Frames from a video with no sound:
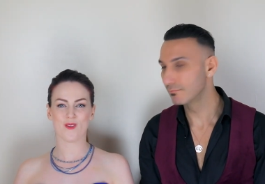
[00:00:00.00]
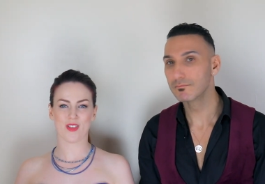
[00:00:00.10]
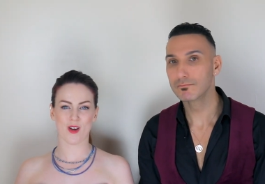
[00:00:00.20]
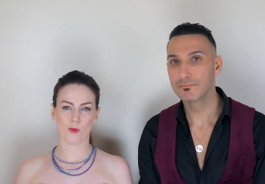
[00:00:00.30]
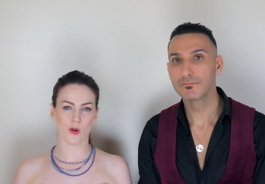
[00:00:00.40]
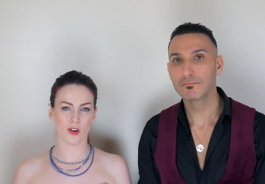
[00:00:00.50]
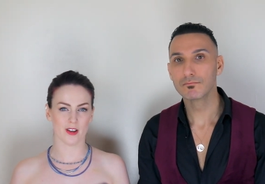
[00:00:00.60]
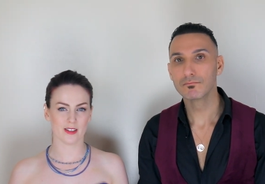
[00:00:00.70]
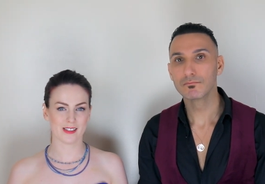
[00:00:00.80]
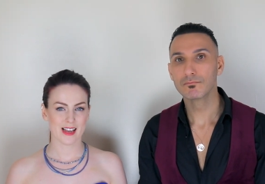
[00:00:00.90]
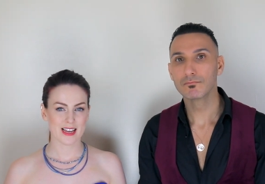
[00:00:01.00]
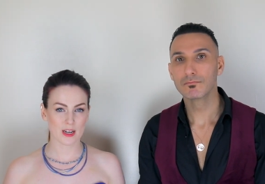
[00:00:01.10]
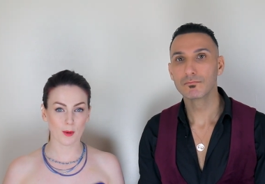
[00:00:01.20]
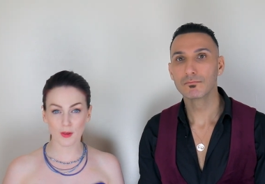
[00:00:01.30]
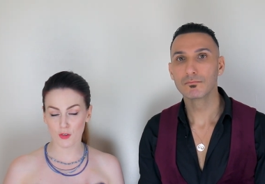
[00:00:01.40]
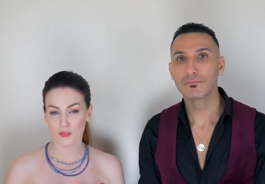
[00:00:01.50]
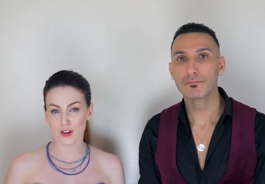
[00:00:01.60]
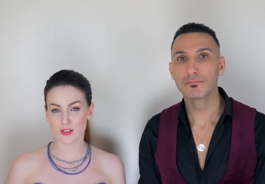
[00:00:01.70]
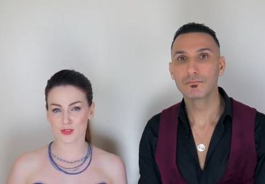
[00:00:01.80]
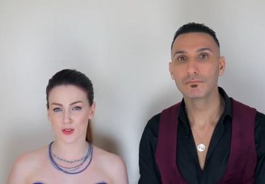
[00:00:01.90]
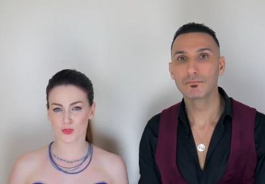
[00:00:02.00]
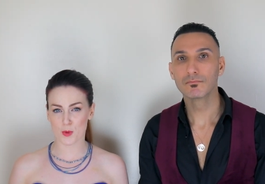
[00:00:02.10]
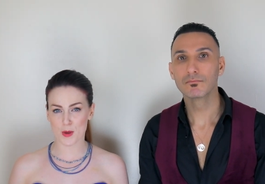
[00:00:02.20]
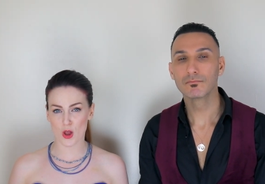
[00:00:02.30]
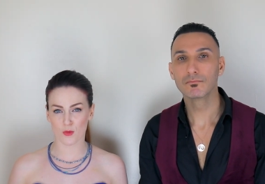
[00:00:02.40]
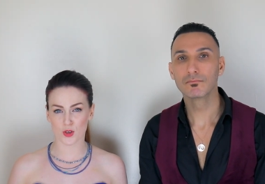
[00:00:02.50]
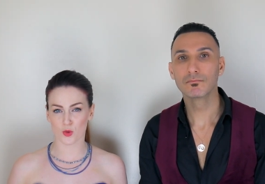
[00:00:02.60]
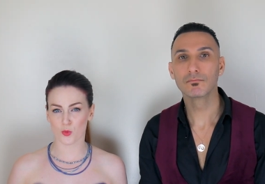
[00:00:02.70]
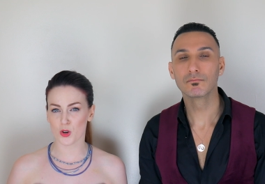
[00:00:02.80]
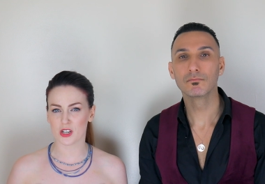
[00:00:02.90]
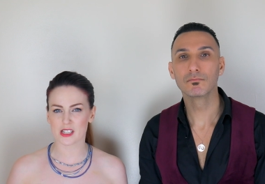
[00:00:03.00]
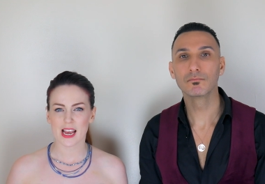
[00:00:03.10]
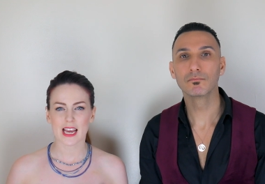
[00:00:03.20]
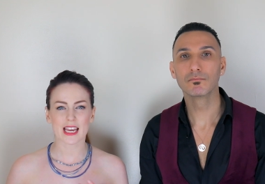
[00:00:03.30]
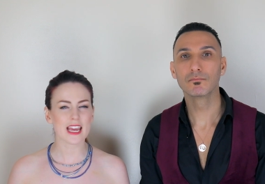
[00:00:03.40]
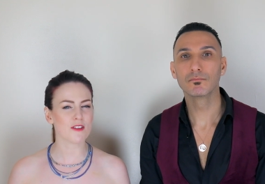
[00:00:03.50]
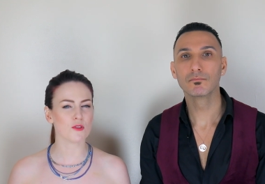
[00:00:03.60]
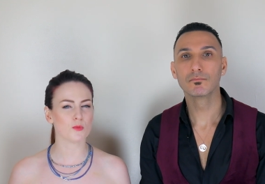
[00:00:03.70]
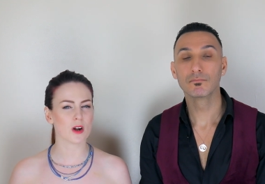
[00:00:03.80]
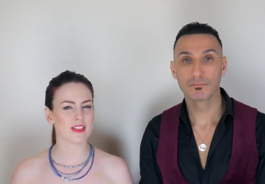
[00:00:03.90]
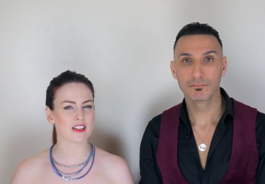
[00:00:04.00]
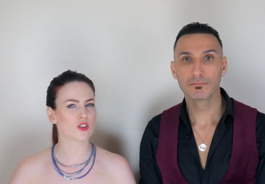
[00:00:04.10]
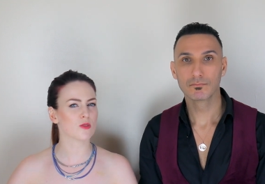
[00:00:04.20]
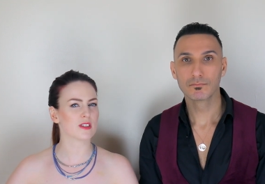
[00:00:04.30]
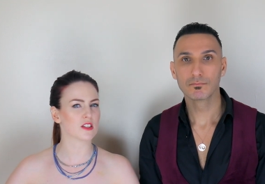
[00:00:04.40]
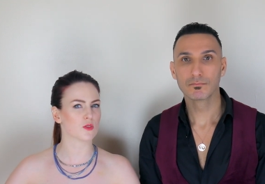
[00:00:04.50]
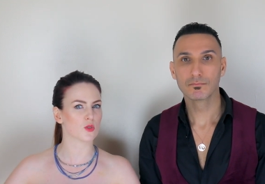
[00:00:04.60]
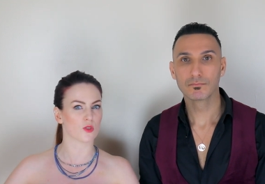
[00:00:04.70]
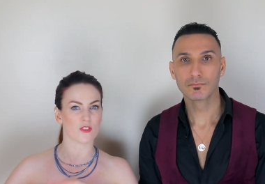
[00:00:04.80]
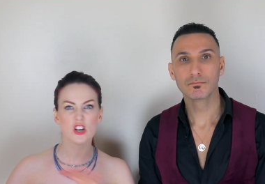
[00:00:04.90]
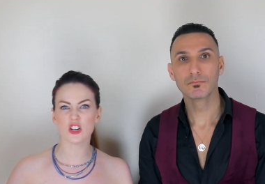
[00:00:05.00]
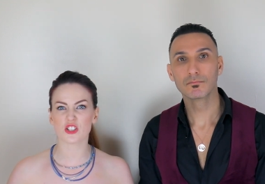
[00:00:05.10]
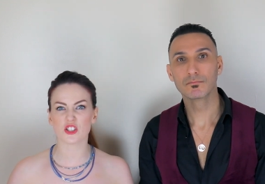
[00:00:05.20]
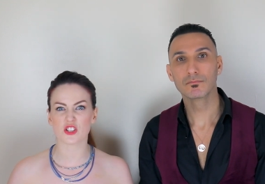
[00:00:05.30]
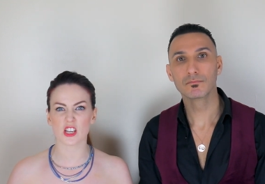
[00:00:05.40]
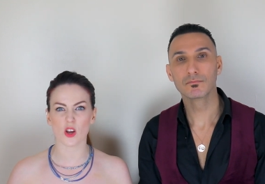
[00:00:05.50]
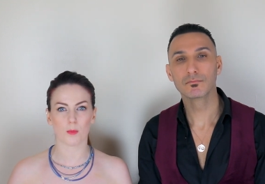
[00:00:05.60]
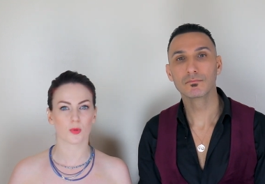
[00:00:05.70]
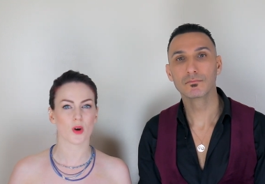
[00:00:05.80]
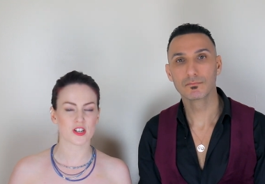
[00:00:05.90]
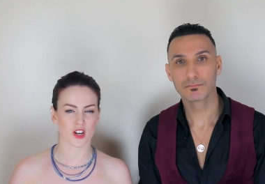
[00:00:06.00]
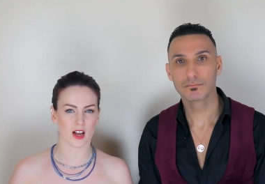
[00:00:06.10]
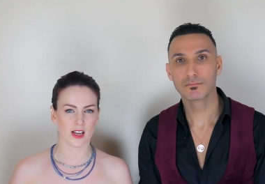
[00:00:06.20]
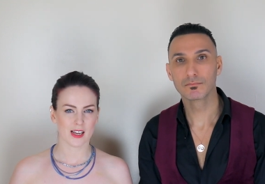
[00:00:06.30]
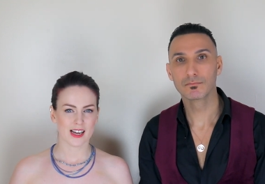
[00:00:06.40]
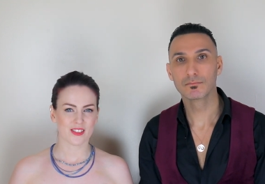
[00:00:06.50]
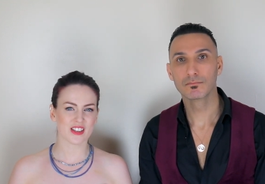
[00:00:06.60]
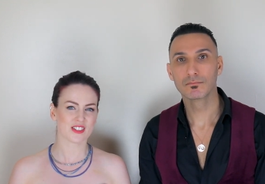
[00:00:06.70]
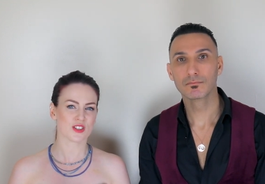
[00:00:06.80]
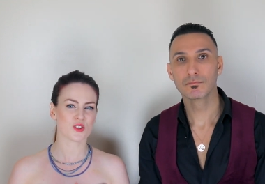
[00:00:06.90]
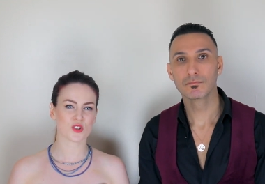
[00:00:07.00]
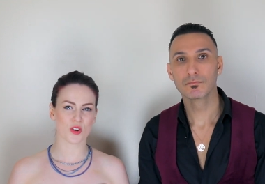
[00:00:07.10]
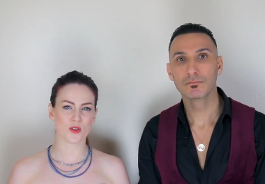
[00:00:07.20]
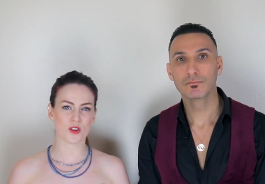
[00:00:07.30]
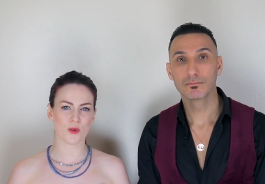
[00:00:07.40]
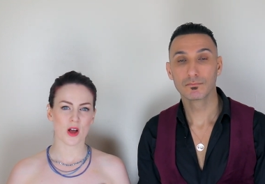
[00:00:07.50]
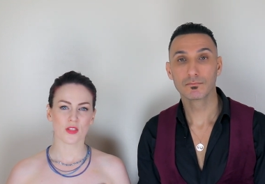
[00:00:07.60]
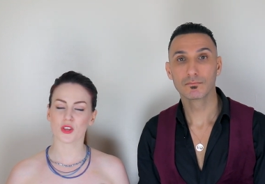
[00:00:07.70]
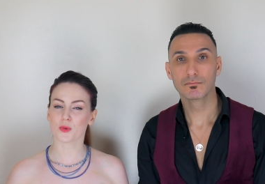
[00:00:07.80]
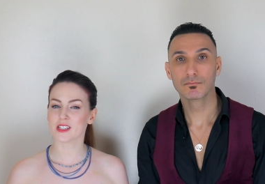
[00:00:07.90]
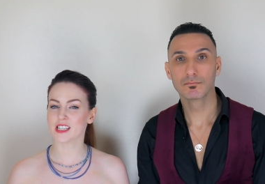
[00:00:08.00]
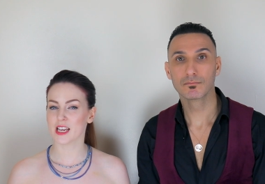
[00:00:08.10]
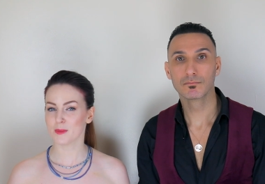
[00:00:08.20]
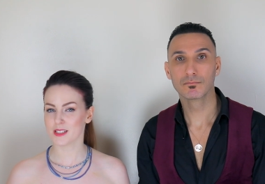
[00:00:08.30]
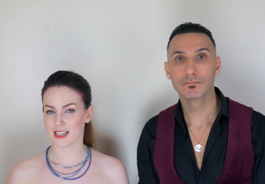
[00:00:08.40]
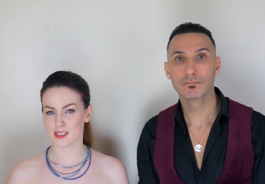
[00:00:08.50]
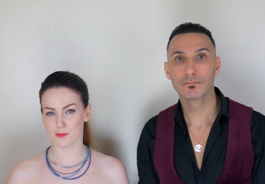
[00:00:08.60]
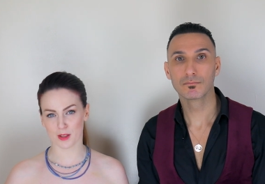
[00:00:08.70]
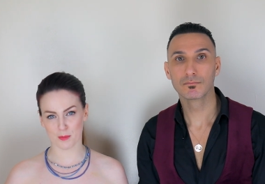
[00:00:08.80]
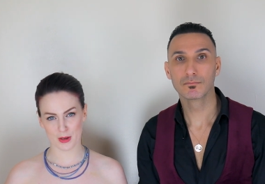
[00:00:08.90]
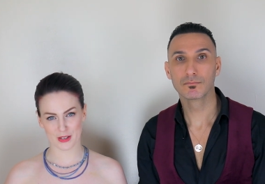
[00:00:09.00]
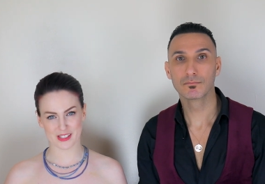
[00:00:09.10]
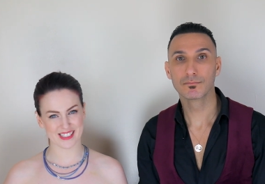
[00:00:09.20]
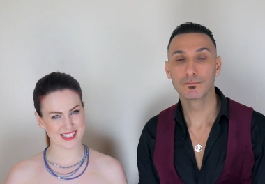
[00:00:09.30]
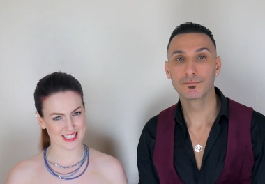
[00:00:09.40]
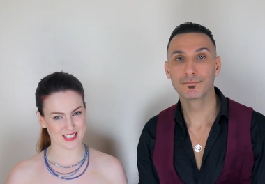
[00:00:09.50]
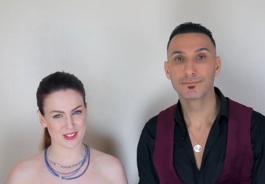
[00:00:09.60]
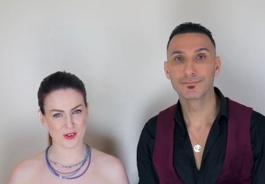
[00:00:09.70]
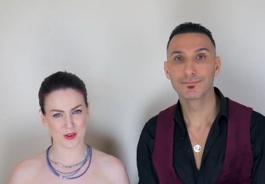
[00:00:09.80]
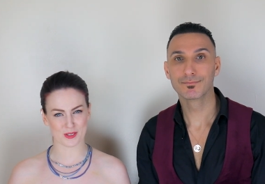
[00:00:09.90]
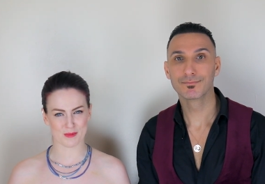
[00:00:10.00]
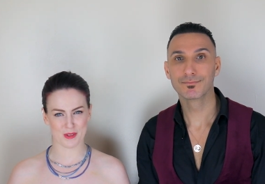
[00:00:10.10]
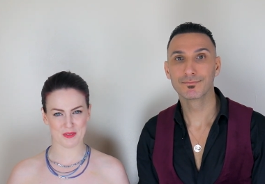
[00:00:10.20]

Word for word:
Speaker 1: over their words. Now, if you find yourself tripping over your words, even when there's no sense of sort of urgency or pressure, this can show you that you're intimidated by the person seated across from